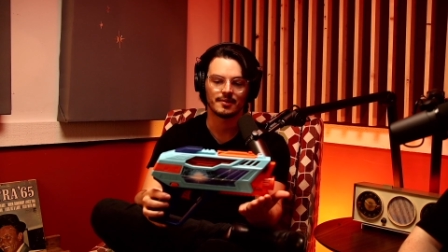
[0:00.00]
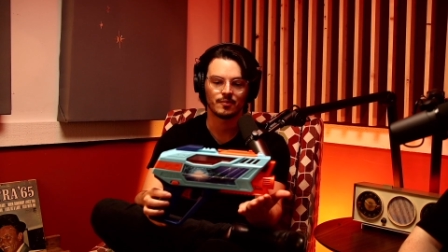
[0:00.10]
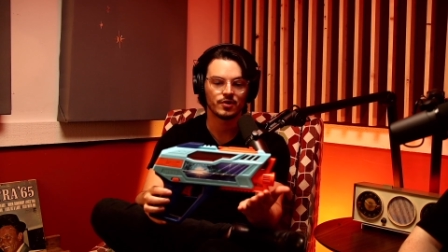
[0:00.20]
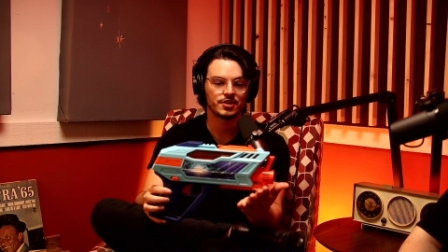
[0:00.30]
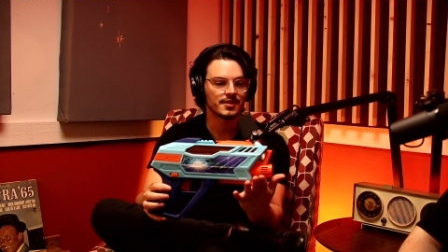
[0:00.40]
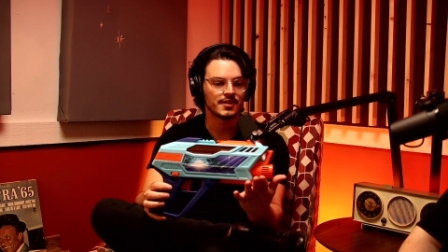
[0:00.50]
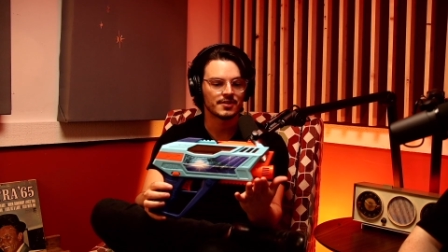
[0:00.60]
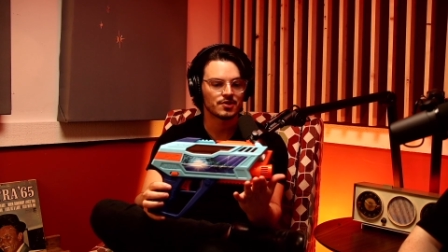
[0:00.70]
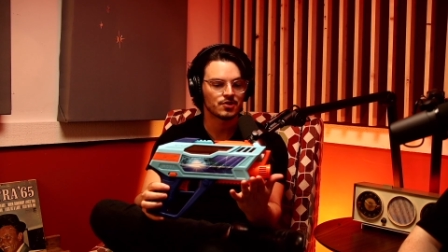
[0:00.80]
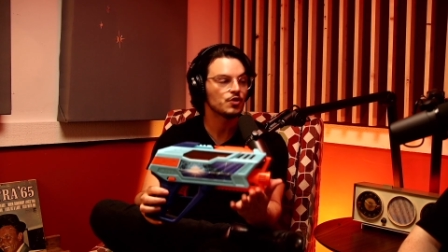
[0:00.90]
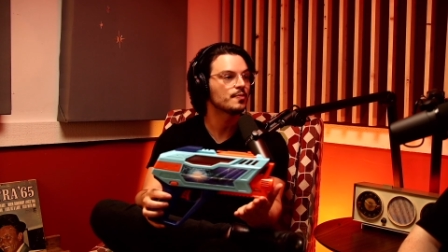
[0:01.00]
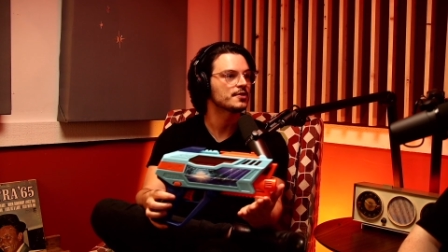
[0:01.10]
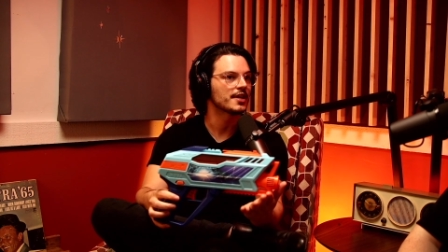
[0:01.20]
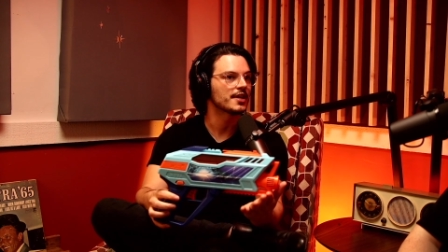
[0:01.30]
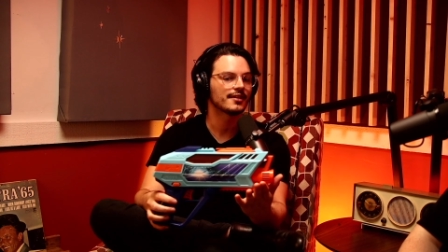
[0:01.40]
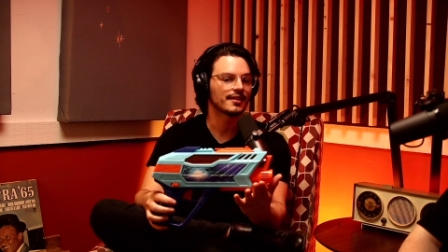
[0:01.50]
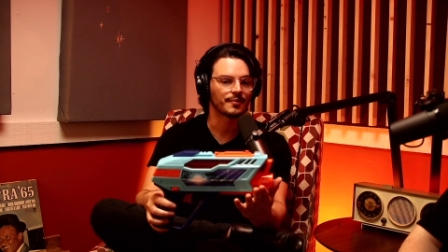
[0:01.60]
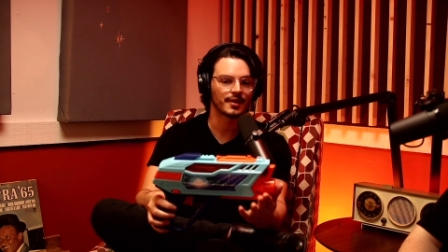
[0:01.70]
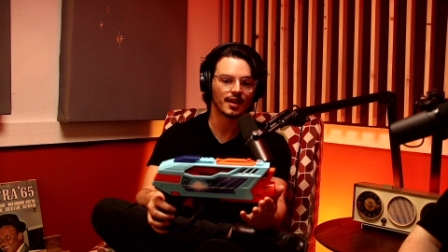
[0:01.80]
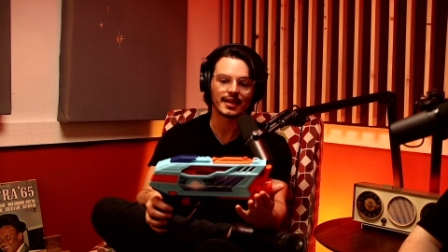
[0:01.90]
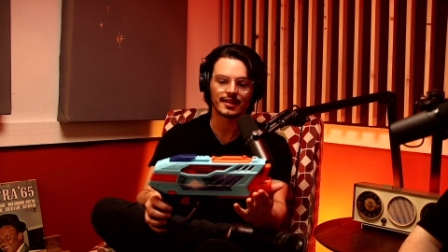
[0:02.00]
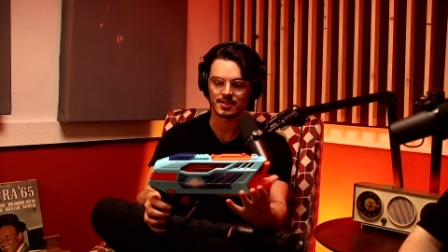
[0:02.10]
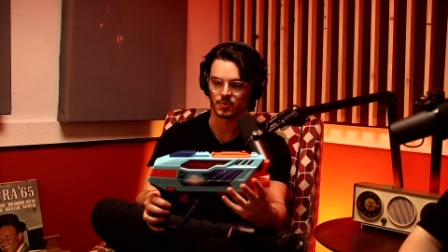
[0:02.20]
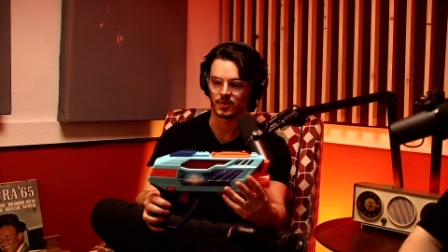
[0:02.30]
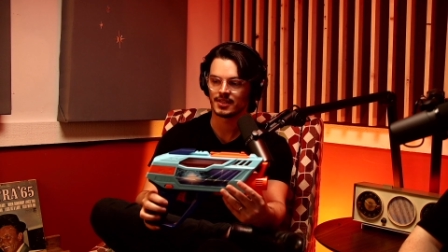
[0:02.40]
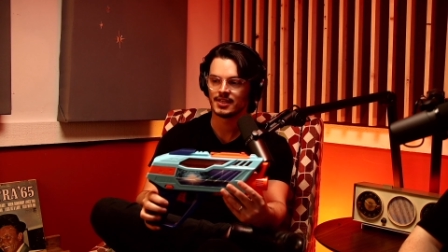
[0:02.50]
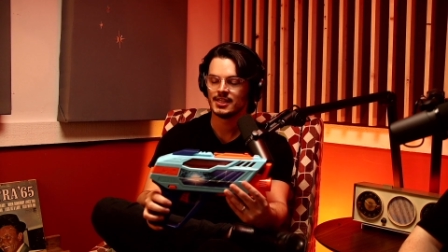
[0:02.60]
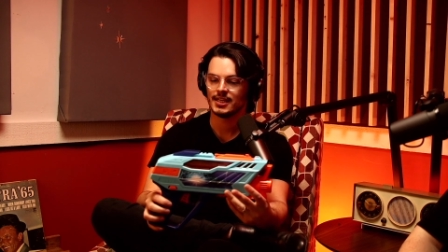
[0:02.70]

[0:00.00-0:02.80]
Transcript: which is super sick. I really like this one